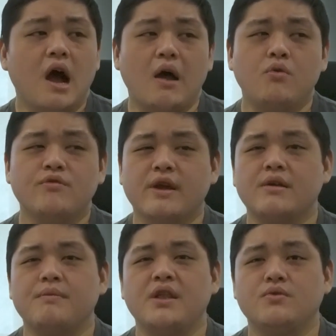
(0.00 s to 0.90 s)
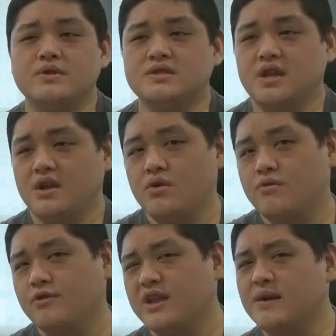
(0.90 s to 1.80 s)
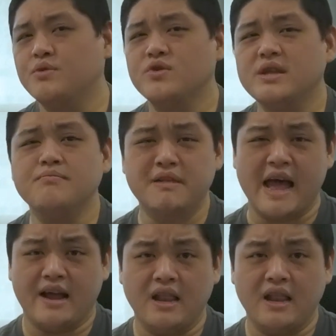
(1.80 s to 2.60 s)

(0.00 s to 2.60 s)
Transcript: I would recommend you instead go for the WD Black